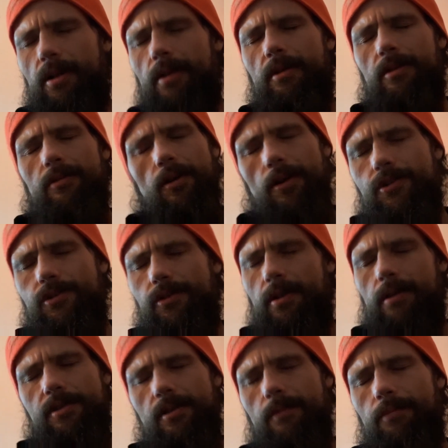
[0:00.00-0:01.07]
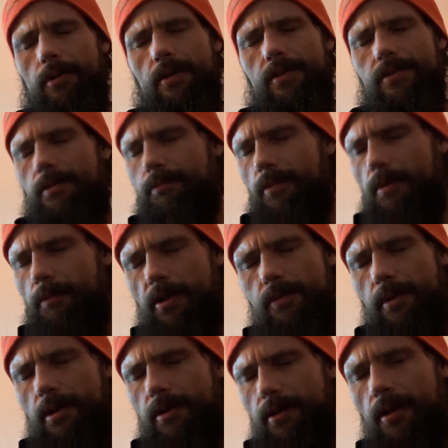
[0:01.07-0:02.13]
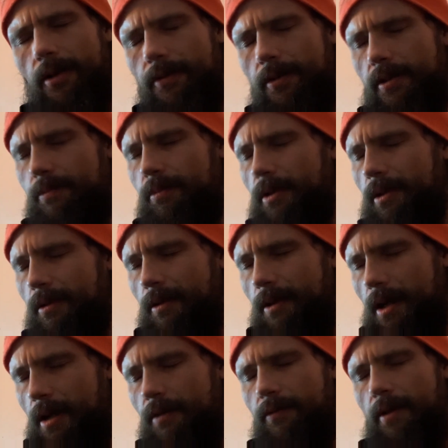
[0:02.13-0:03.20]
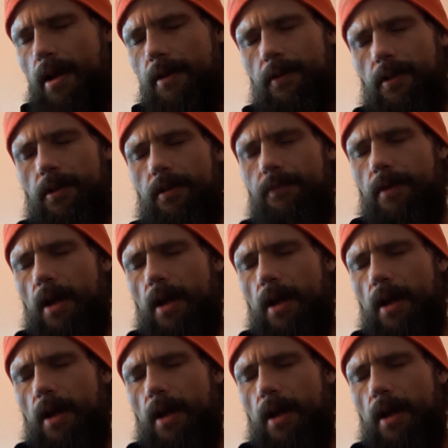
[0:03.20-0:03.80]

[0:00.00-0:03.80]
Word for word: I mean, largely, and some parts are, are much better than others, but a lot of Africa,